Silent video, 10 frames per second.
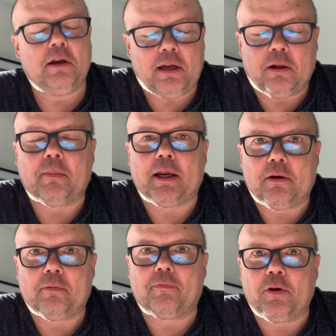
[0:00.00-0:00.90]
it'll make
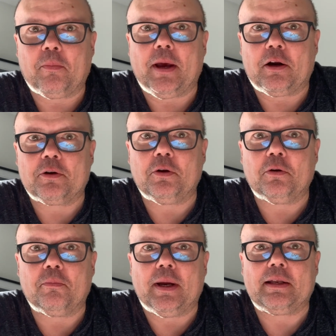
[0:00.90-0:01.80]
you feel better
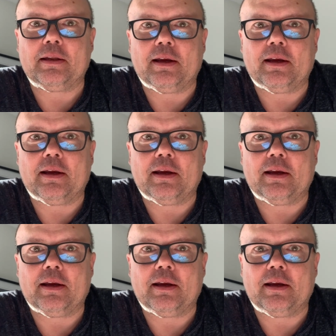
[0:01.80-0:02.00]
too. But